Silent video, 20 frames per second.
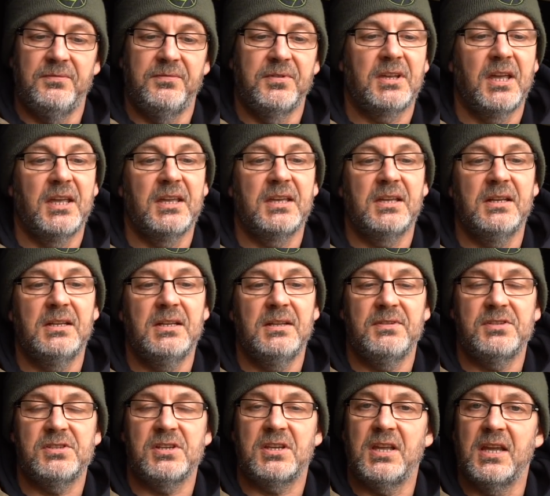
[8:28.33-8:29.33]
kinking, if
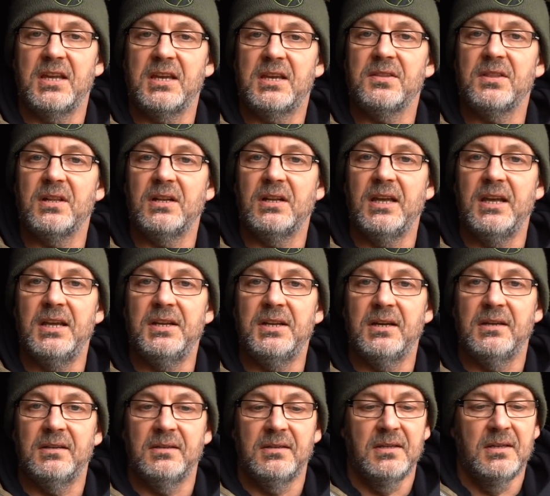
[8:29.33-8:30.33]
there's a kink in the leader,